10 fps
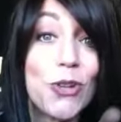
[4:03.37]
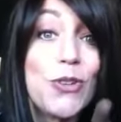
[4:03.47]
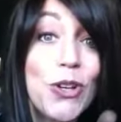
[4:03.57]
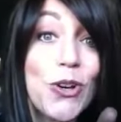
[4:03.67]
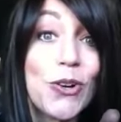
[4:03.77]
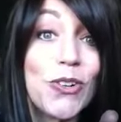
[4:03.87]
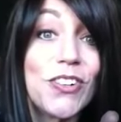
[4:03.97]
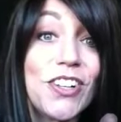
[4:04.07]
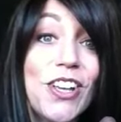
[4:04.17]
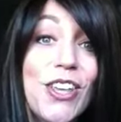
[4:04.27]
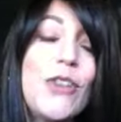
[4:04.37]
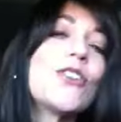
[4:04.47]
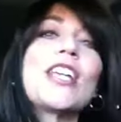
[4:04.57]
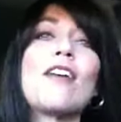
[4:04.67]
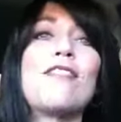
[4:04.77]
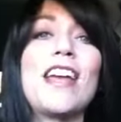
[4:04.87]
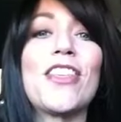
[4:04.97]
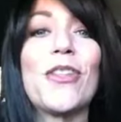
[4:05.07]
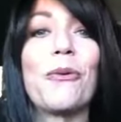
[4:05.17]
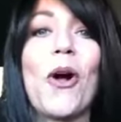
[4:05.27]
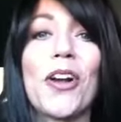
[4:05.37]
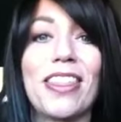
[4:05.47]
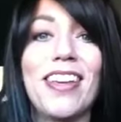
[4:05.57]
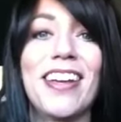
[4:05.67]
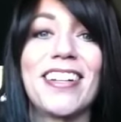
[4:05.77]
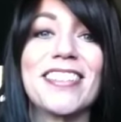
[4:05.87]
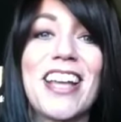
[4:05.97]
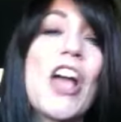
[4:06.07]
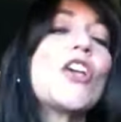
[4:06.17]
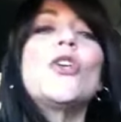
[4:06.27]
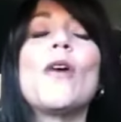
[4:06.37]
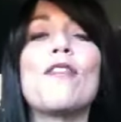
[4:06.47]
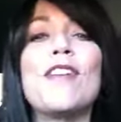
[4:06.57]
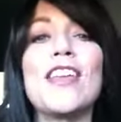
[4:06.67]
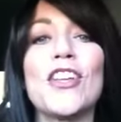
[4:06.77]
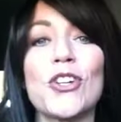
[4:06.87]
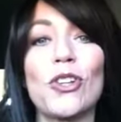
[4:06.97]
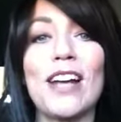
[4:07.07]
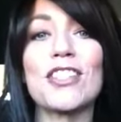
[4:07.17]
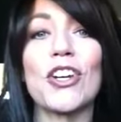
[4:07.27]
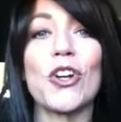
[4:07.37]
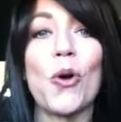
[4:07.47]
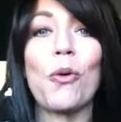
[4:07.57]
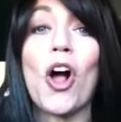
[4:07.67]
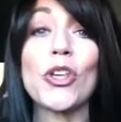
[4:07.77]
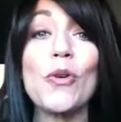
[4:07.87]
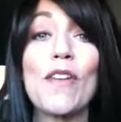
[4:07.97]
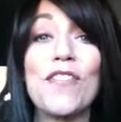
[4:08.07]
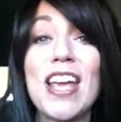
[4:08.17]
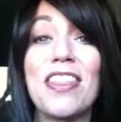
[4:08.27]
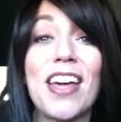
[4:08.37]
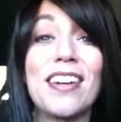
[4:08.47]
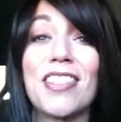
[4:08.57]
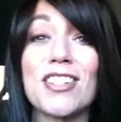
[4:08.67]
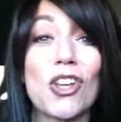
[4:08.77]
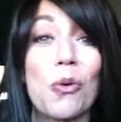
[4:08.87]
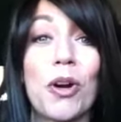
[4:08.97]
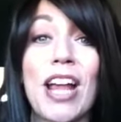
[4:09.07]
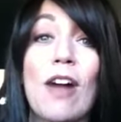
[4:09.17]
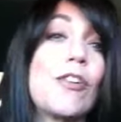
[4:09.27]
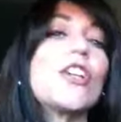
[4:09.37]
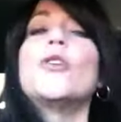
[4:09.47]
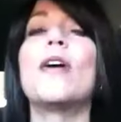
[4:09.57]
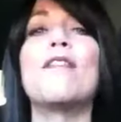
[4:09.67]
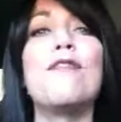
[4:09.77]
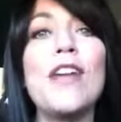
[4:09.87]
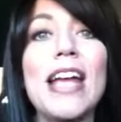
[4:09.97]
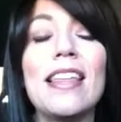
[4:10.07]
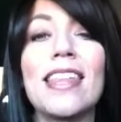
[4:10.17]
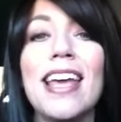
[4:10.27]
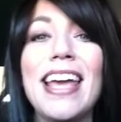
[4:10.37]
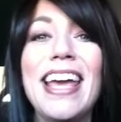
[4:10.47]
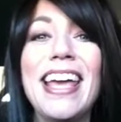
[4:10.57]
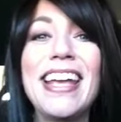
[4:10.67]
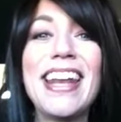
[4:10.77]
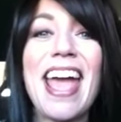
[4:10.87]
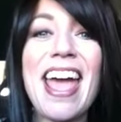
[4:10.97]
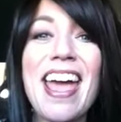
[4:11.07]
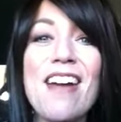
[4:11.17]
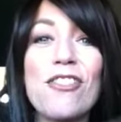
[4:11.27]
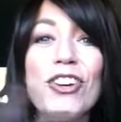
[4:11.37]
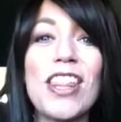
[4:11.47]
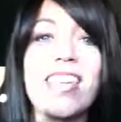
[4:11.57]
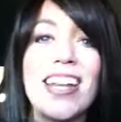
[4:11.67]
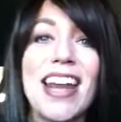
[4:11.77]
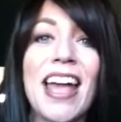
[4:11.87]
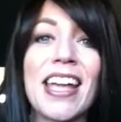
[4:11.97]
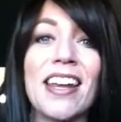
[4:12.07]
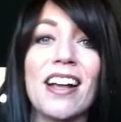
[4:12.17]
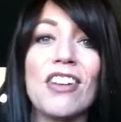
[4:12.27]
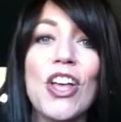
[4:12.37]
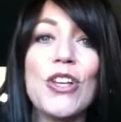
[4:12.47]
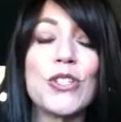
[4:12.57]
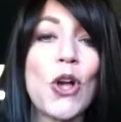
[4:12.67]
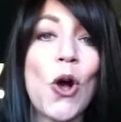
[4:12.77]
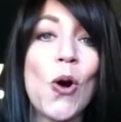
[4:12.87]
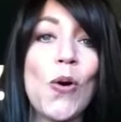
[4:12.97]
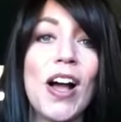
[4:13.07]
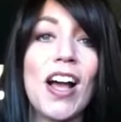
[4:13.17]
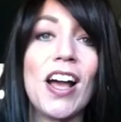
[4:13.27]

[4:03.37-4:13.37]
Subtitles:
You do. You just have faith in the wrong things. You have faith that your life's going to go wrong. You have faith that nothing's going to work out for you. You have faith in everything negative. So